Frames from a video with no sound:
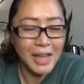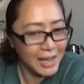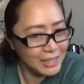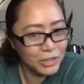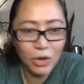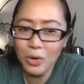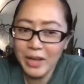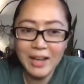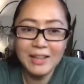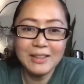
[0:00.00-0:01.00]
Yes, go
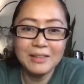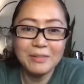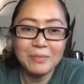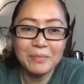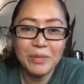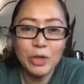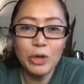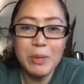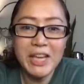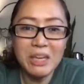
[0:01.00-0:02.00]
ahead.
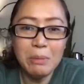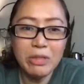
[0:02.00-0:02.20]
You're making me